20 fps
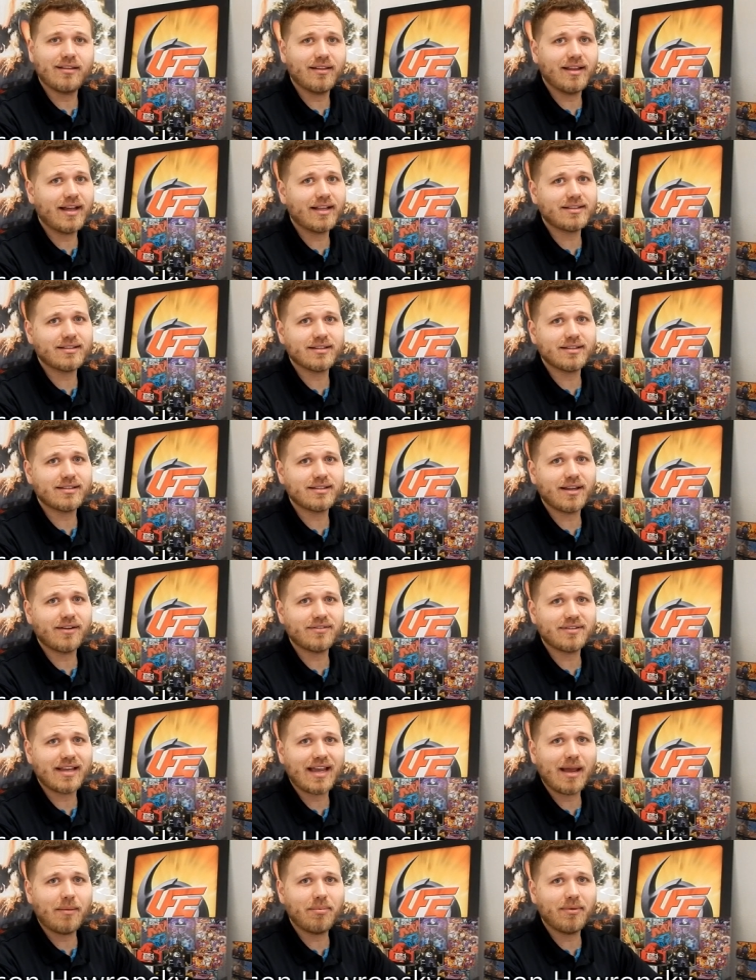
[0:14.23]
lots of
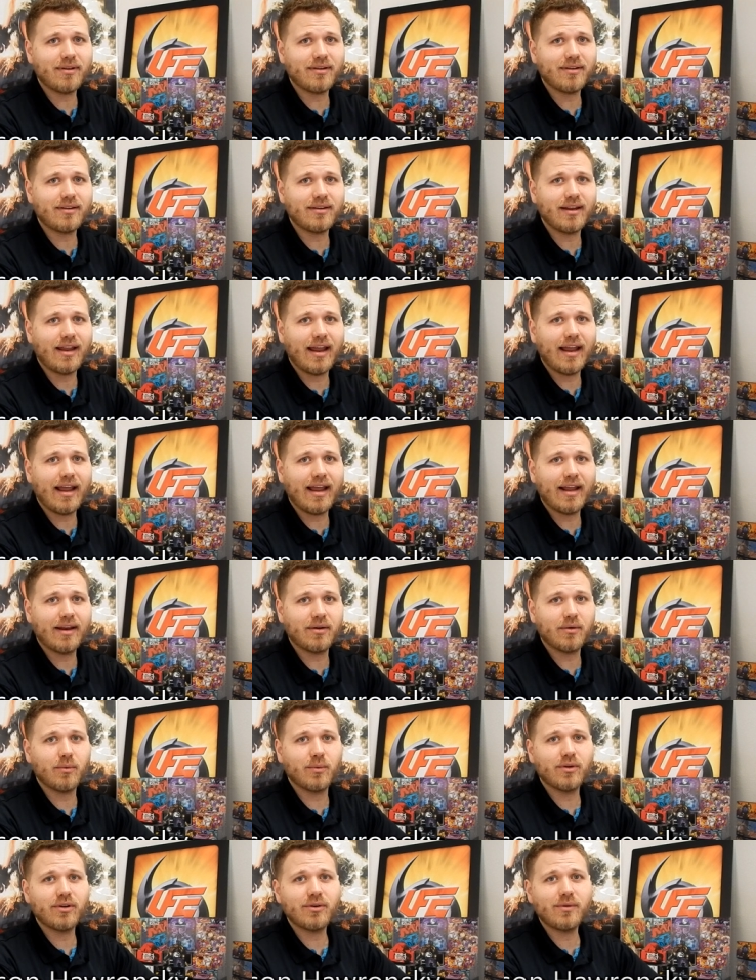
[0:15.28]
stuff's happened, and
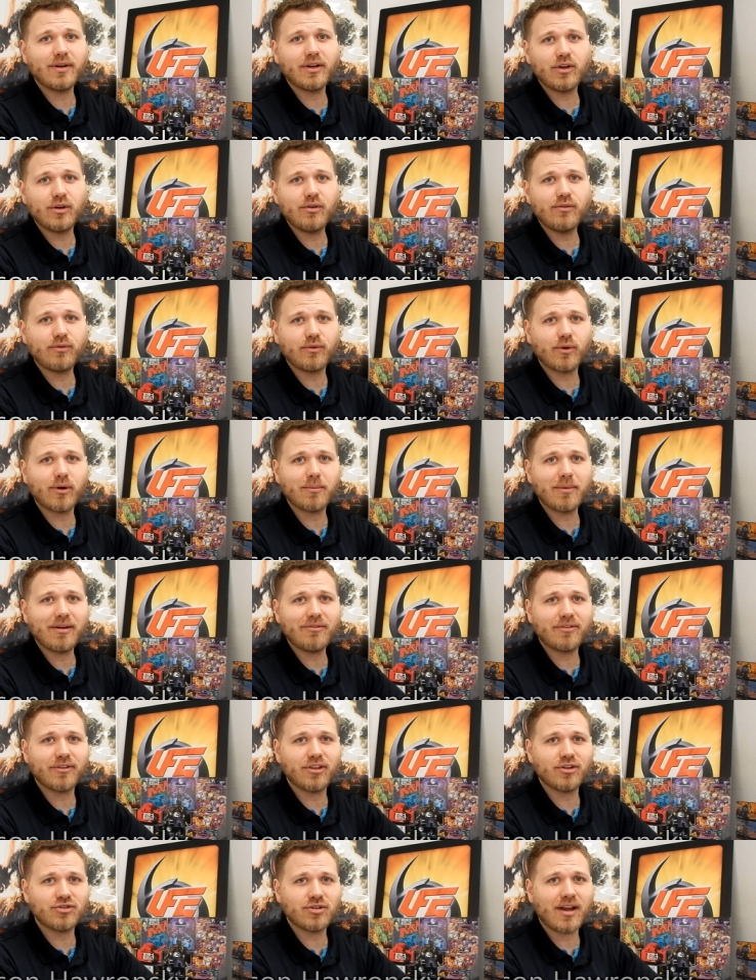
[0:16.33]
we're doing a new format
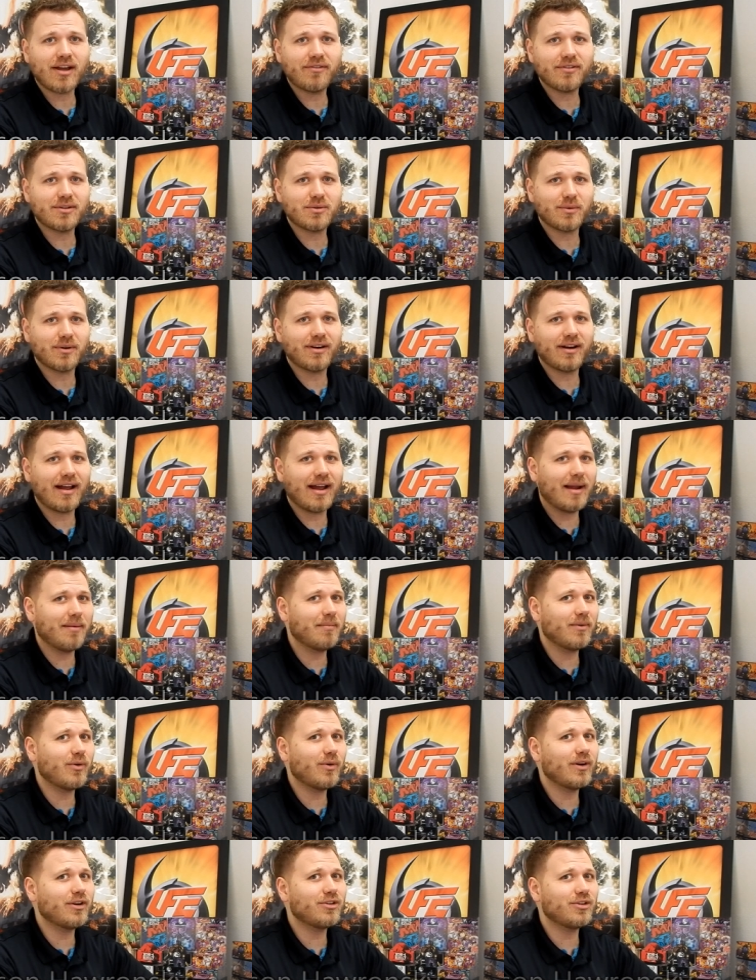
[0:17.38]
for The Joffice where I'm
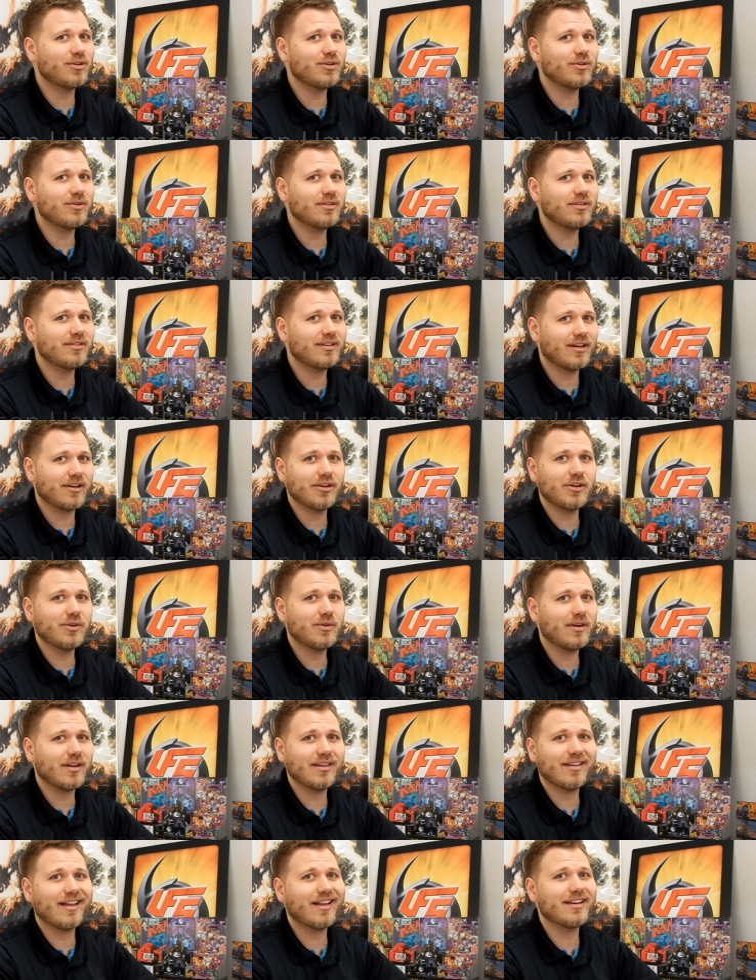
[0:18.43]
going to tell
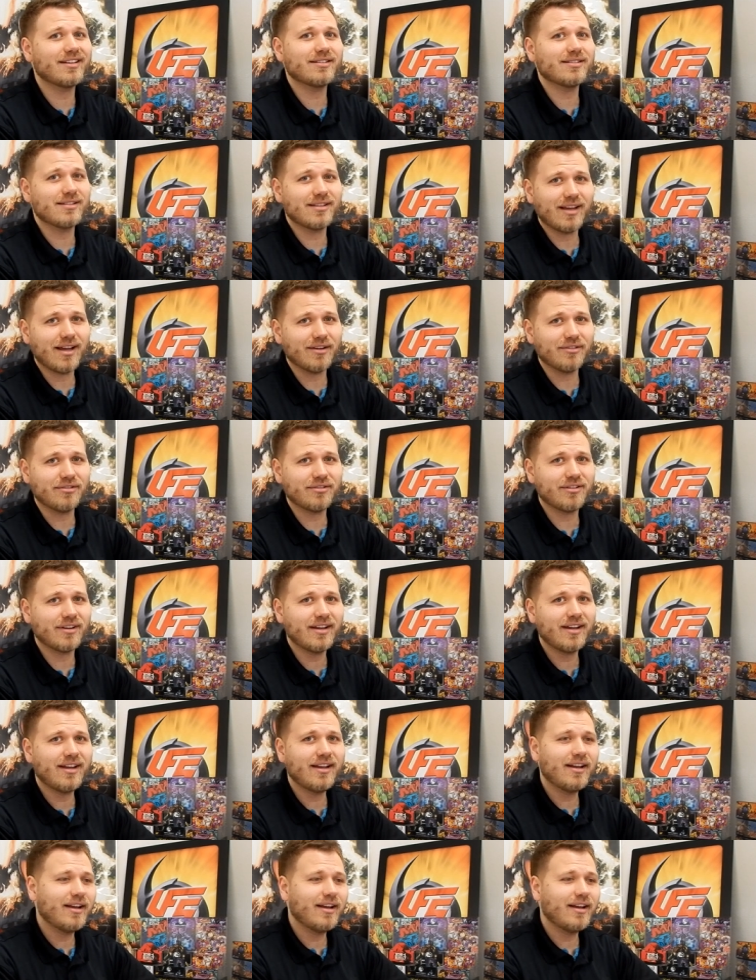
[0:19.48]
you a lot of stuff.